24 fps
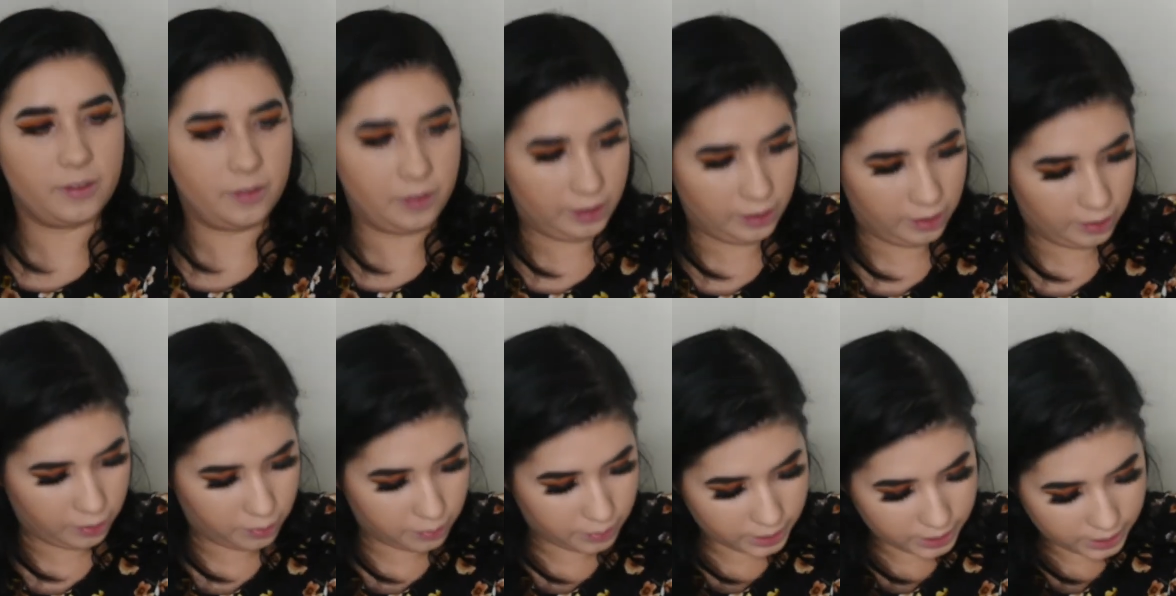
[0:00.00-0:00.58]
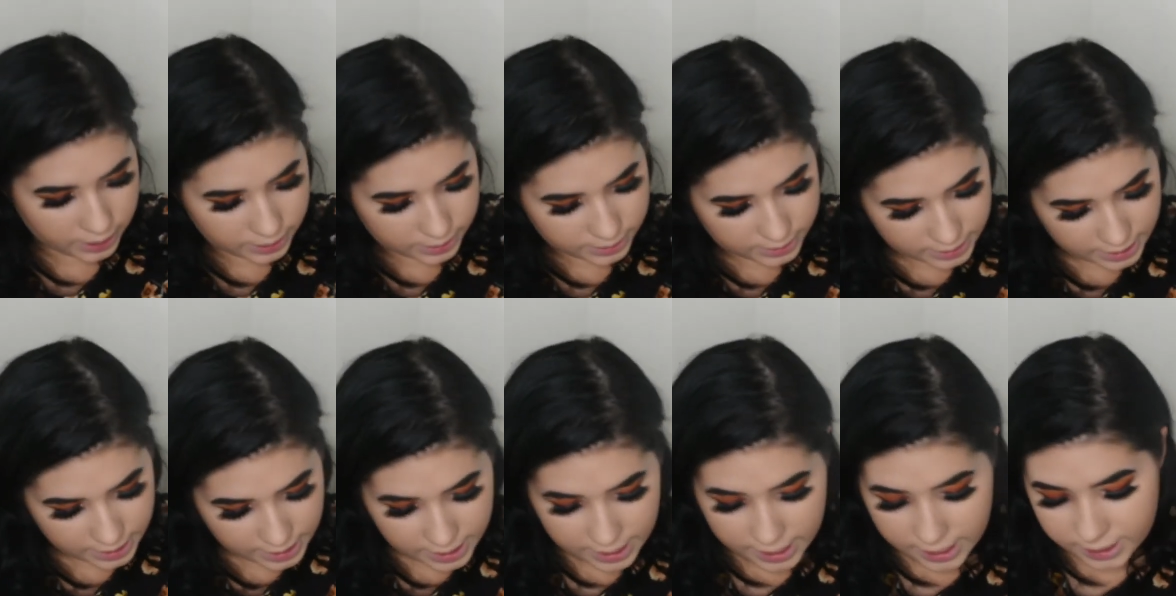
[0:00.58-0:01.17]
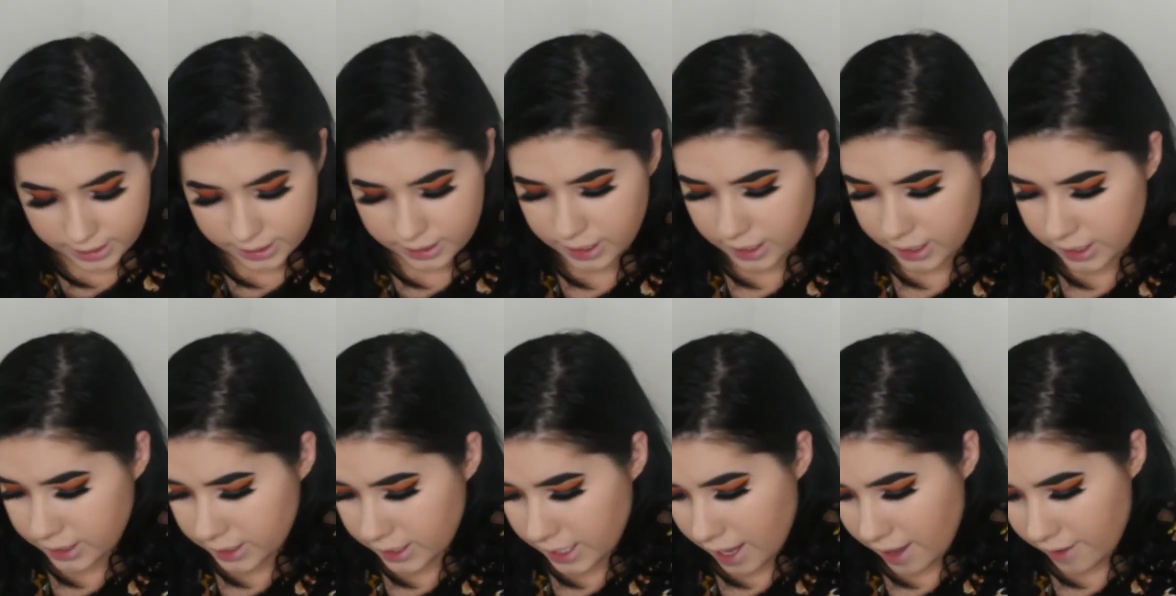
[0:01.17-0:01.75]
of luminous. It
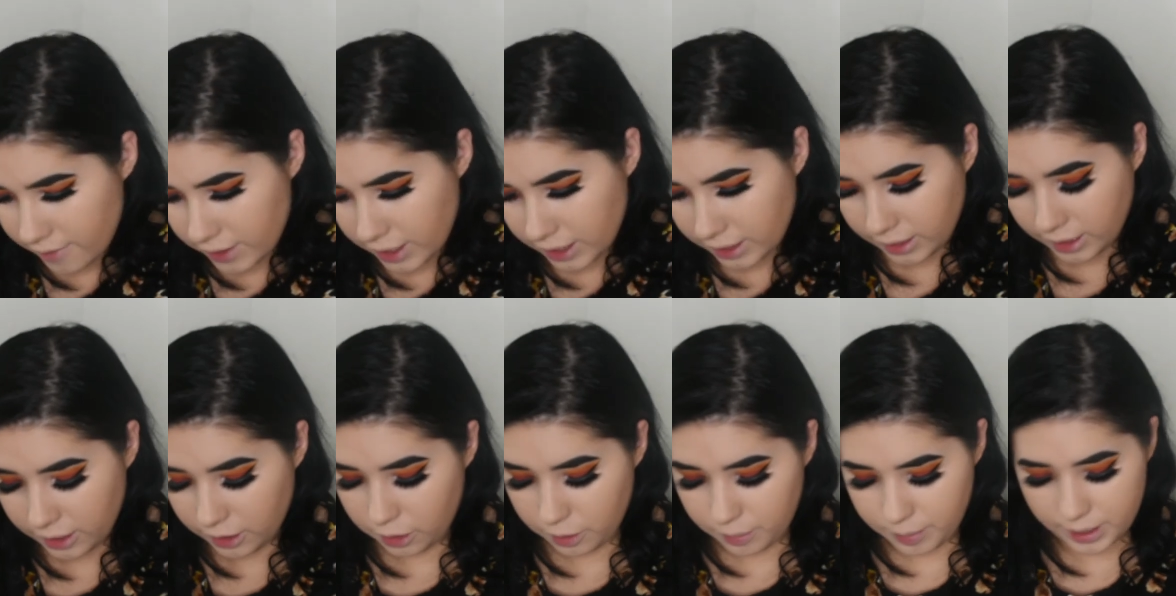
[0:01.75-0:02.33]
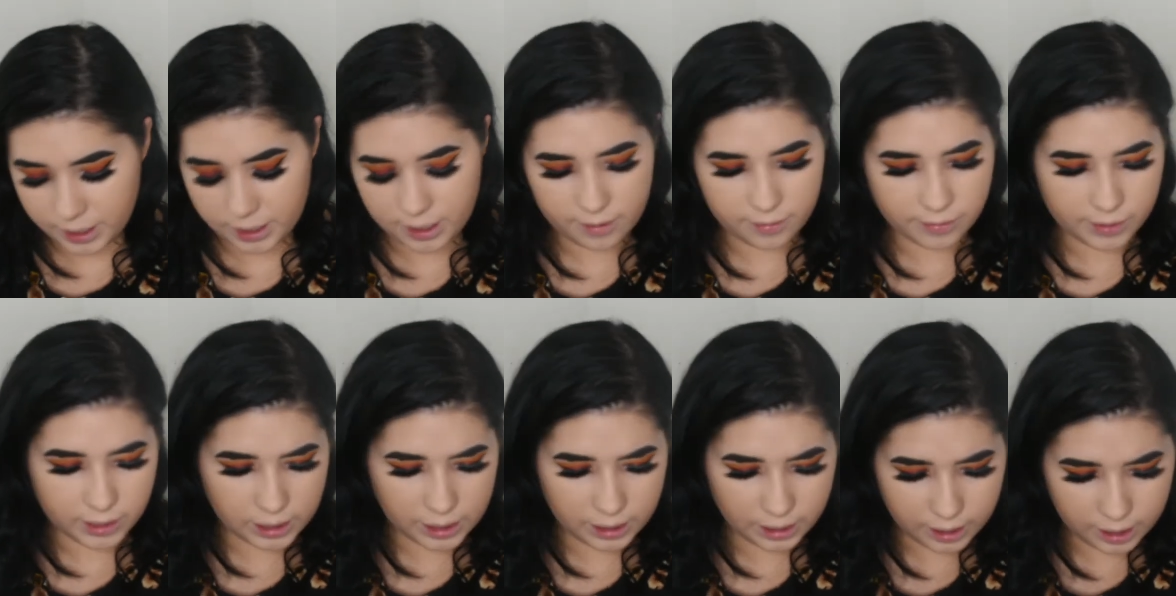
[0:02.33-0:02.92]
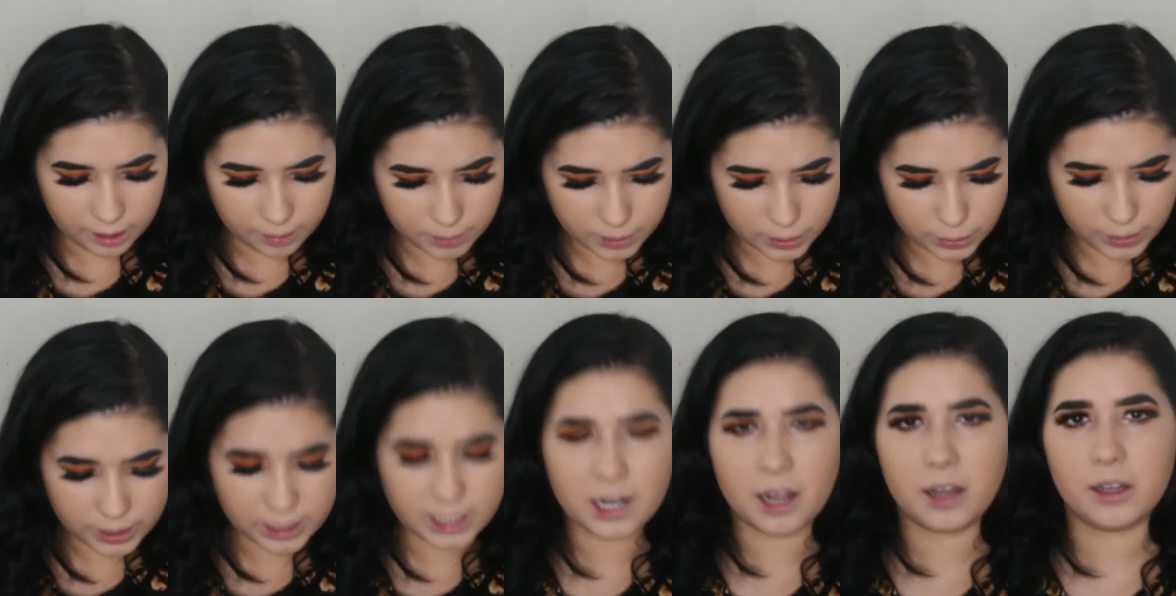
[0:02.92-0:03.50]
does have a little bit of a gleam to
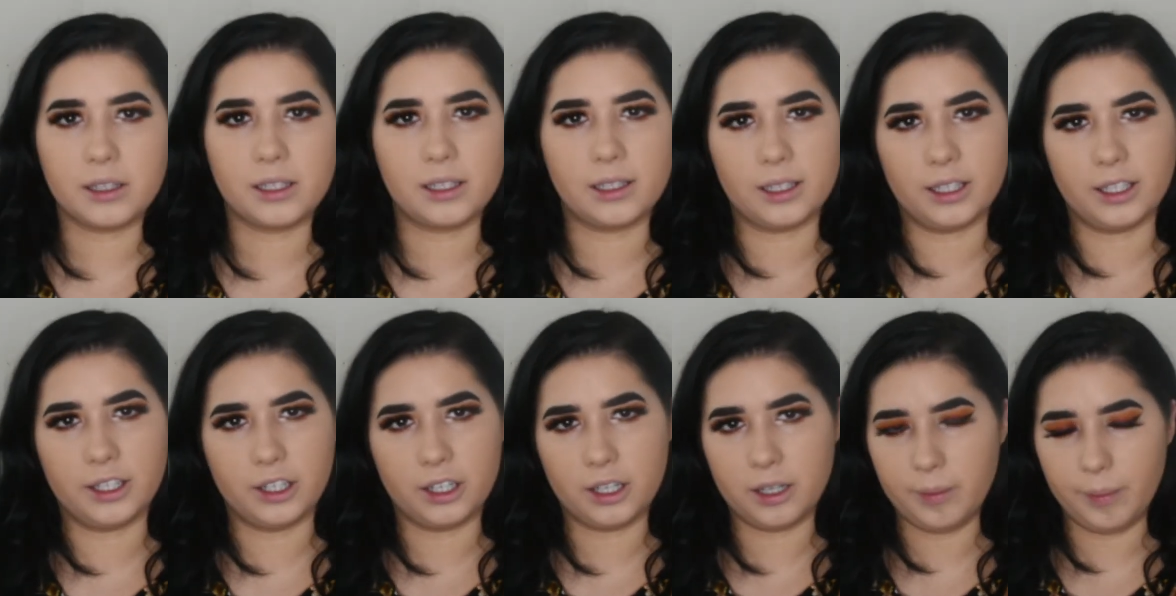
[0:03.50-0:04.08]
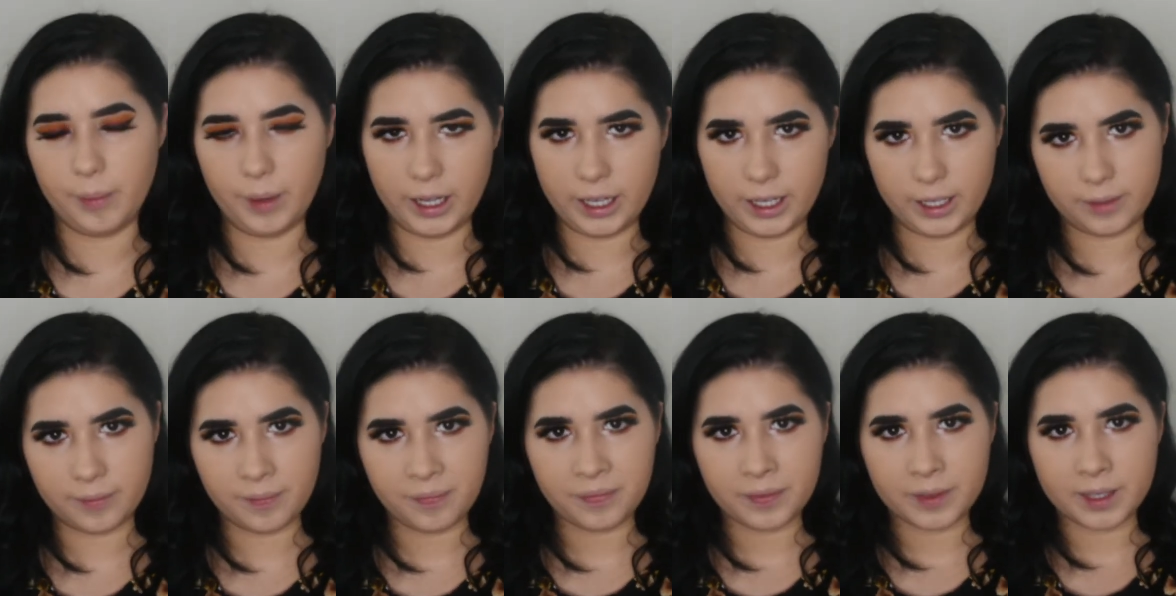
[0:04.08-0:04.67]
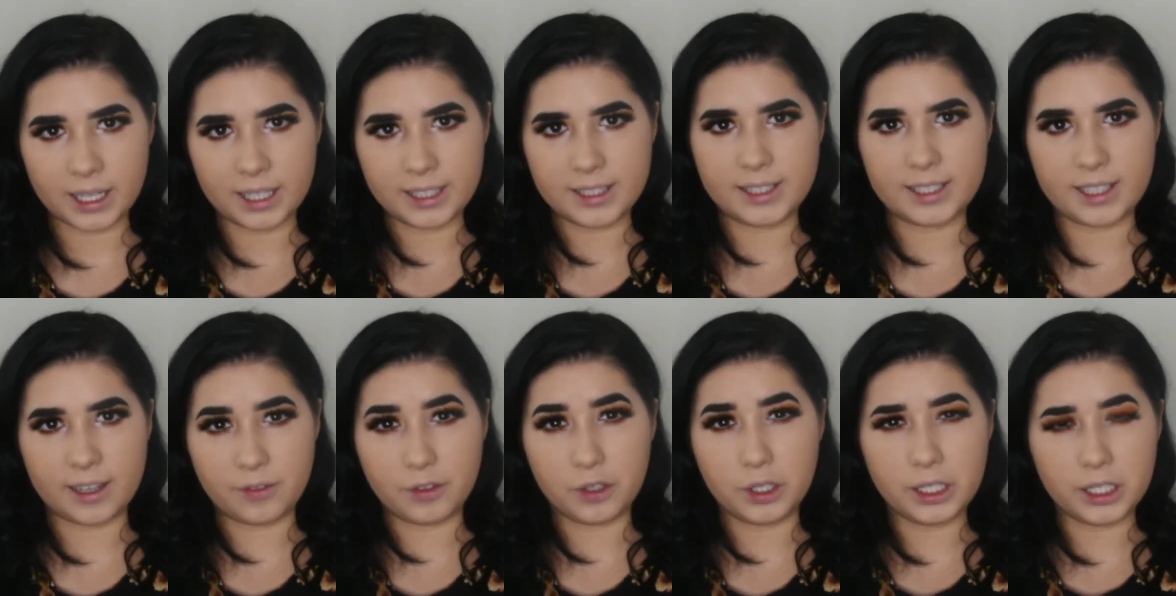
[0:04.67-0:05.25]
it. Not glitter, but it's
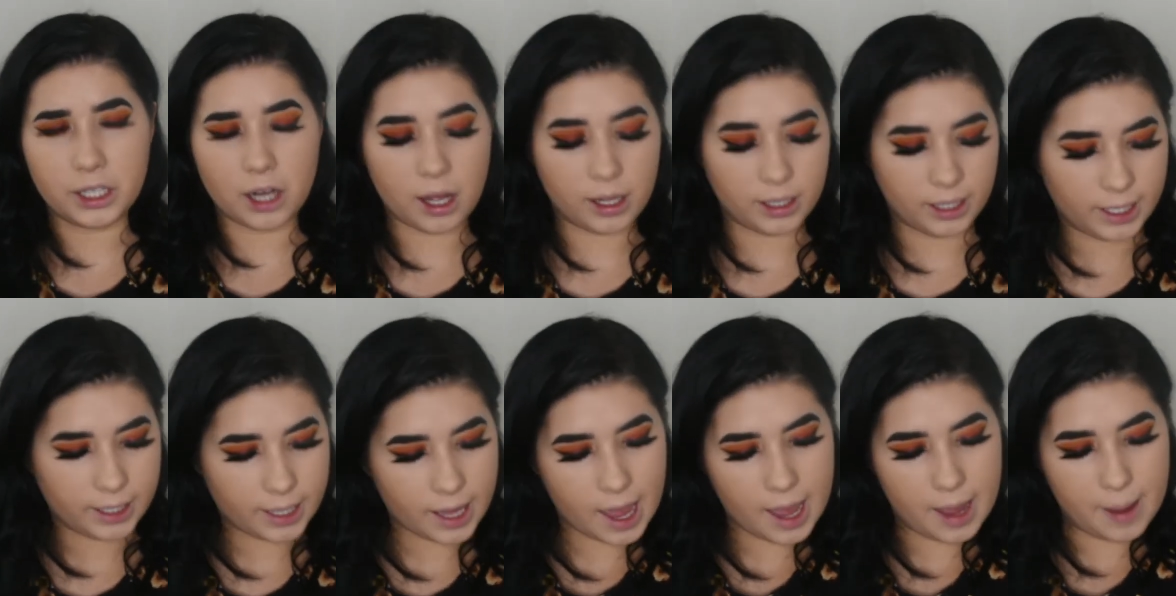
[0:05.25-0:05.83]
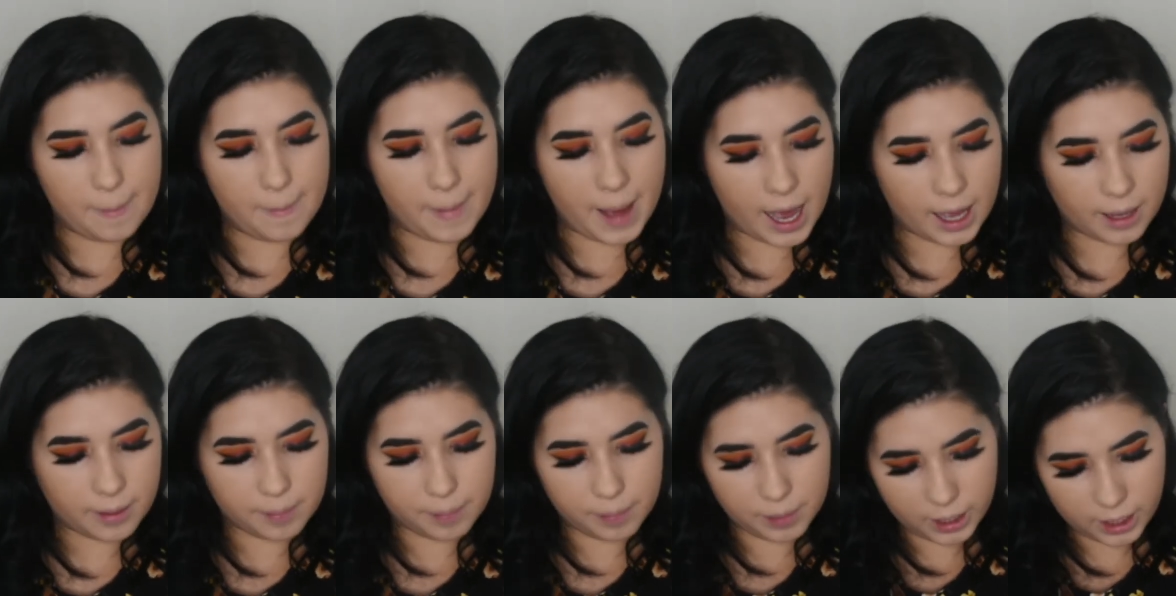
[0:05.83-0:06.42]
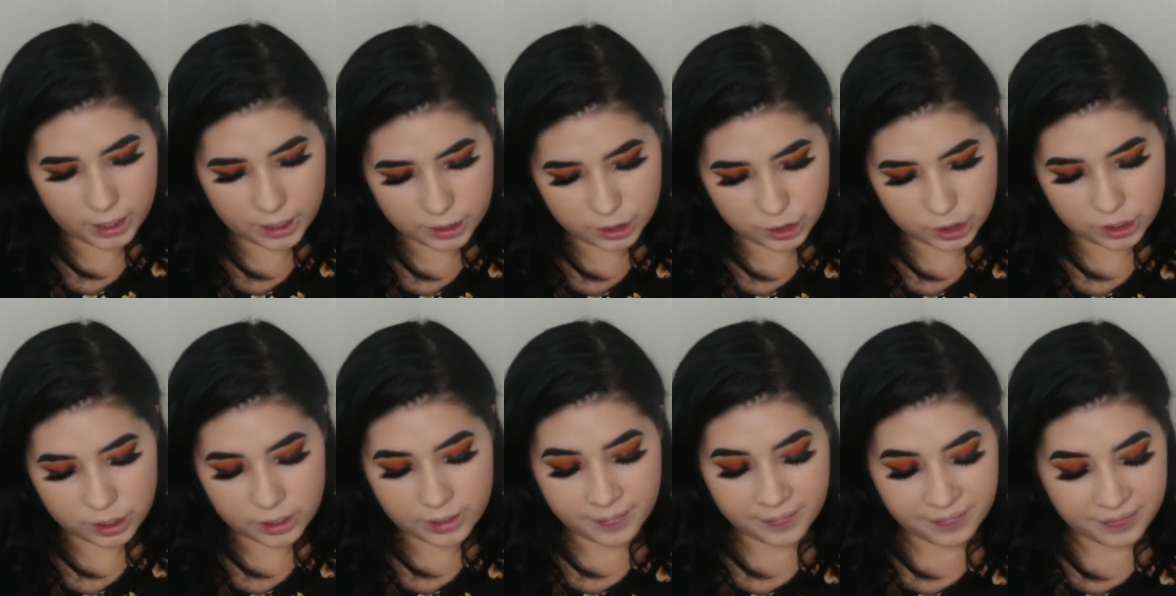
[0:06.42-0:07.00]
definitely not like a matte blush.